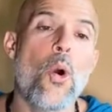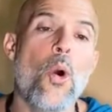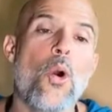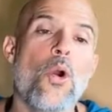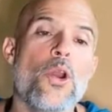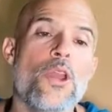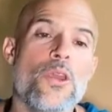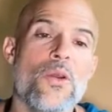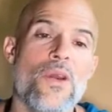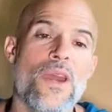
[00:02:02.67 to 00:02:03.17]

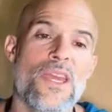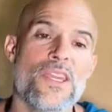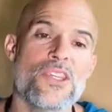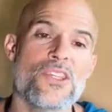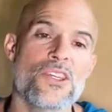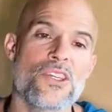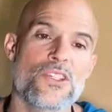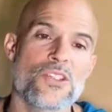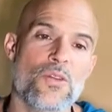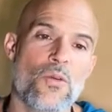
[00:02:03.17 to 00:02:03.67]
or you can
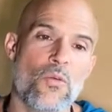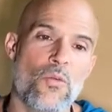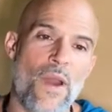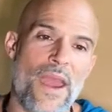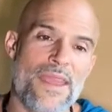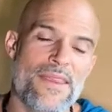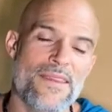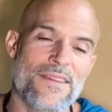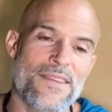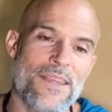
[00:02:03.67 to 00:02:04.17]
just
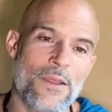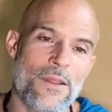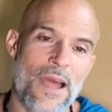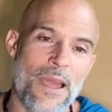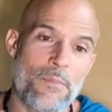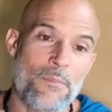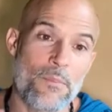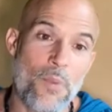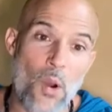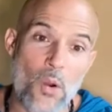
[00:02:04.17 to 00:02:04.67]
wait till
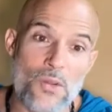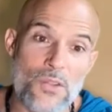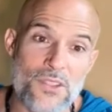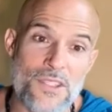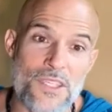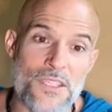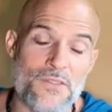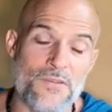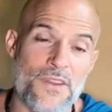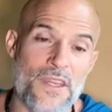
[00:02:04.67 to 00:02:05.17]
I post
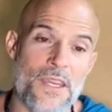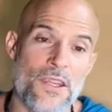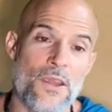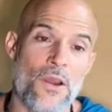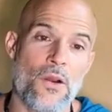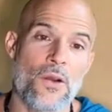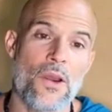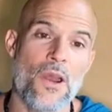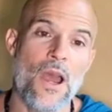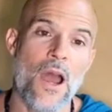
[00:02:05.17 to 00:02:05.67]
this
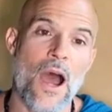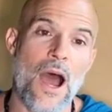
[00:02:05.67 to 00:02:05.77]
video